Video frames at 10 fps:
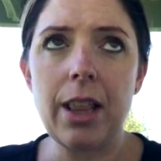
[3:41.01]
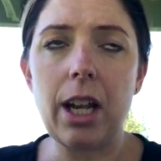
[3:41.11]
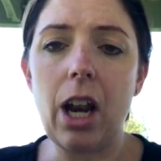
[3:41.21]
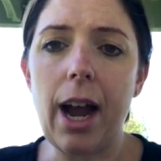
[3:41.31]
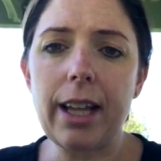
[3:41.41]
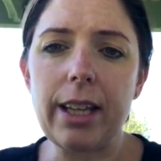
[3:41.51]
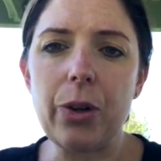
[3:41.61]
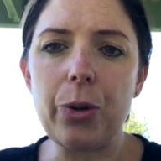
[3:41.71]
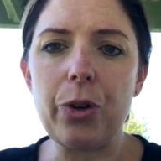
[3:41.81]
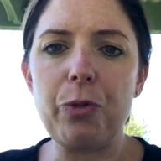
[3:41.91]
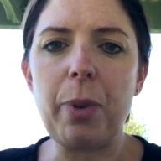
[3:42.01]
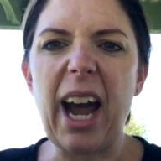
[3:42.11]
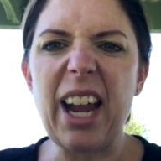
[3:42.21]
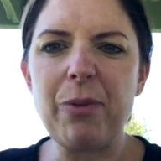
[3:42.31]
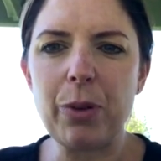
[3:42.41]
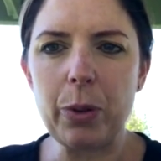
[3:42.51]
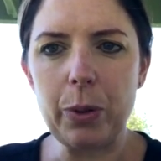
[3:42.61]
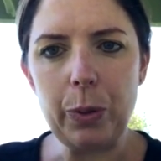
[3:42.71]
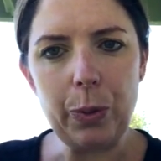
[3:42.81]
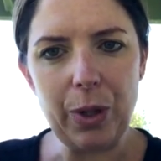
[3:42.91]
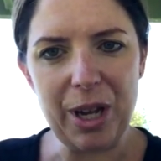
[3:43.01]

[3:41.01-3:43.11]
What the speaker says: the likelihood of behavioral